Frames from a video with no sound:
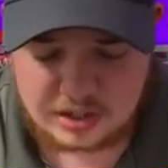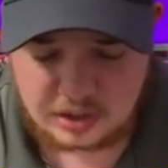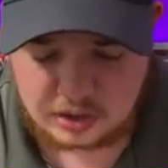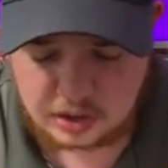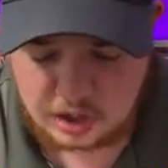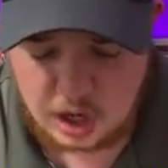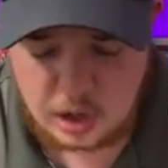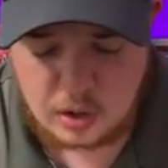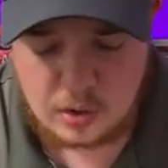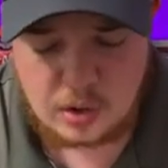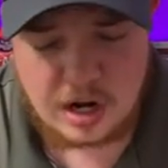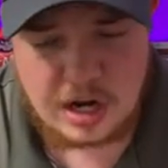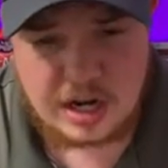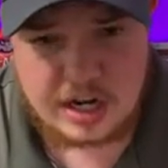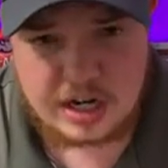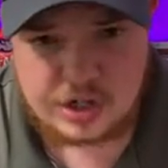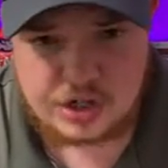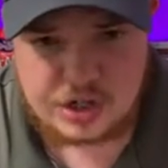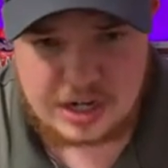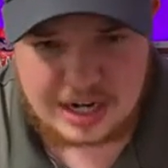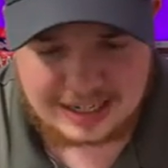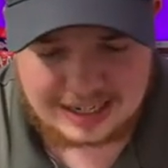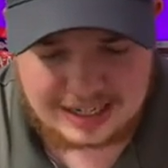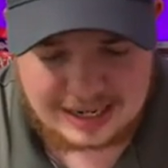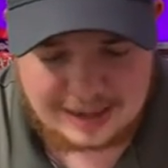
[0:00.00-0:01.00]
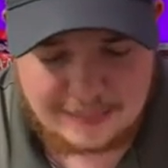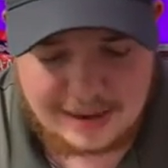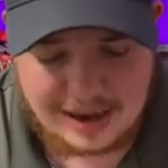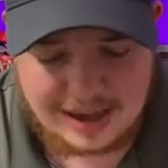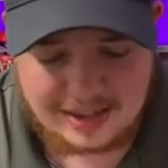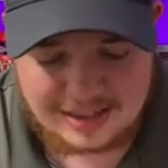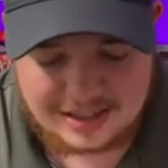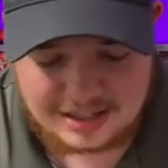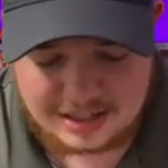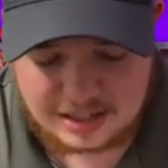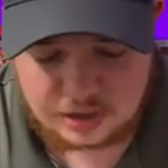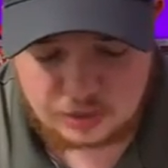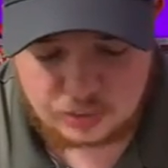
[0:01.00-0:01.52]
So go check him
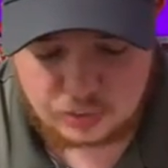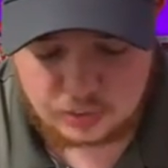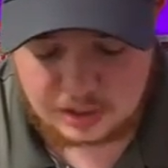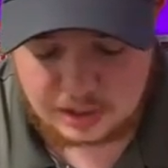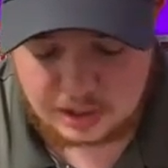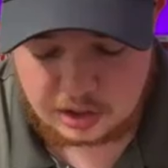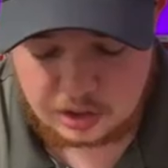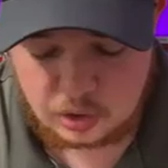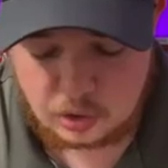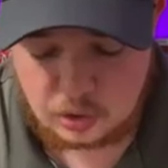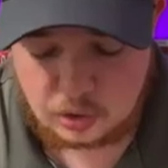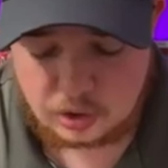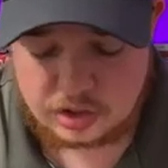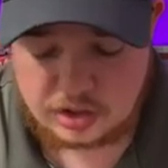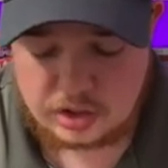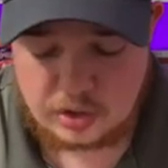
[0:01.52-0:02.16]
out. This is really cool.